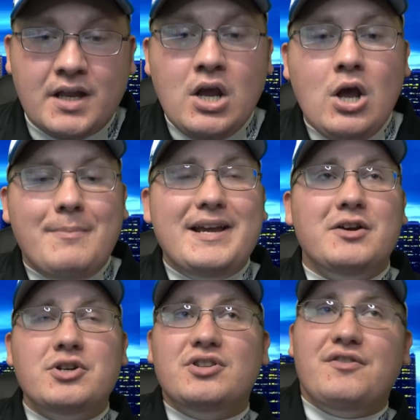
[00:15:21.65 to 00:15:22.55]
But
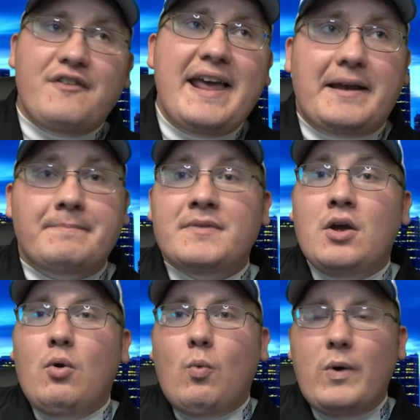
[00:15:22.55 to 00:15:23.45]
here's the thing.
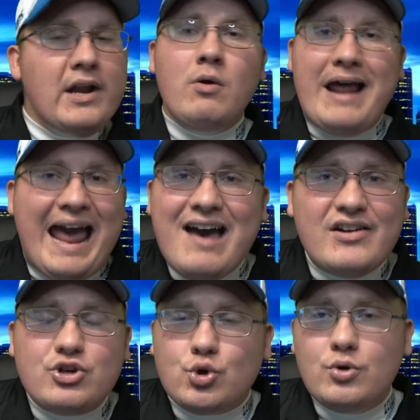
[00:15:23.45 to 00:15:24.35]
We don't have a
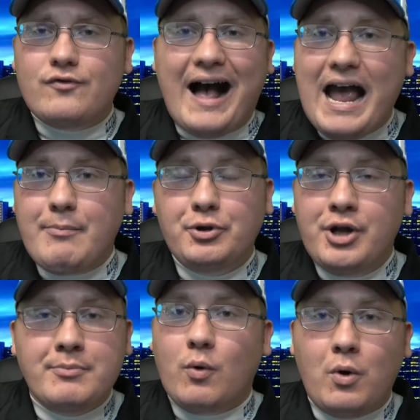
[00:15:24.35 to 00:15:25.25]
true viable
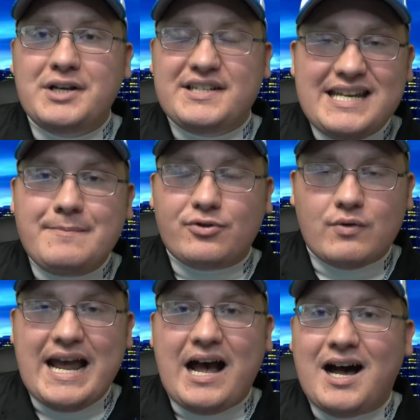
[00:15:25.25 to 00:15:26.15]
number one deep
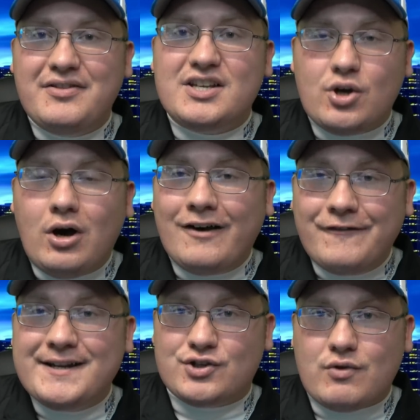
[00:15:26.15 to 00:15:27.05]
threat on this
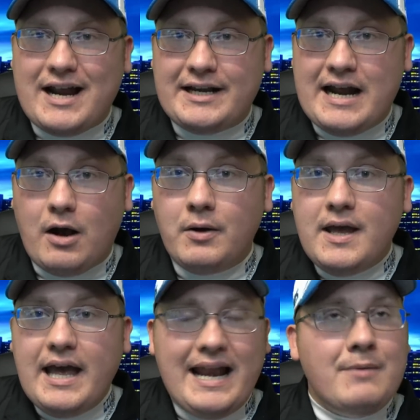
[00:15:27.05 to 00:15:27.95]
offense right now.
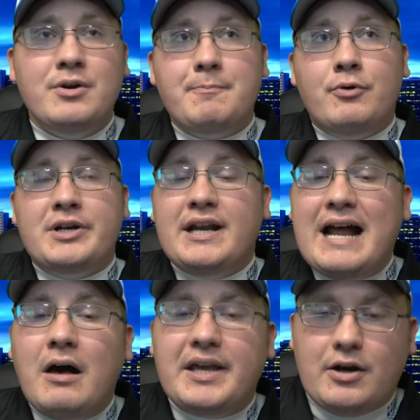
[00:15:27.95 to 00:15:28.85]
And I'm going to point it
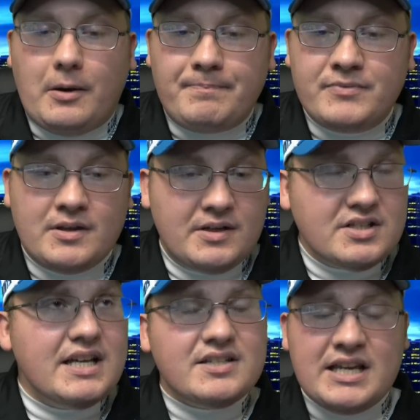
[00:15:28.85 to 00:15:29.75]
out here. Because
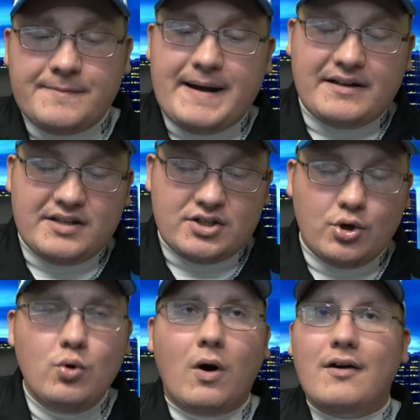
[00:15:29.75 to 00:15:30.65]
let's think about this.
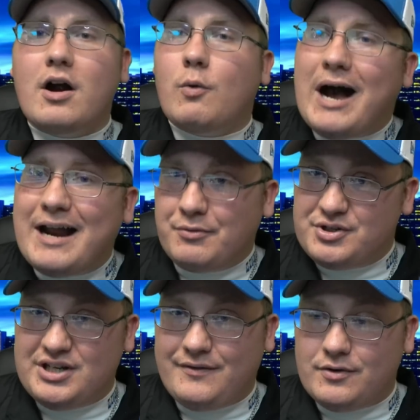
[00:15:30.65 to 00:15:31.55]
Who are our wide
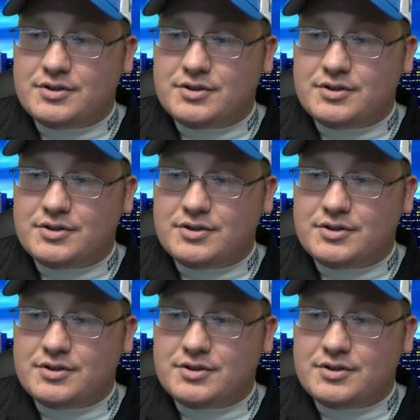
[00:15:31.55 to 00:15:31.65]
receivers?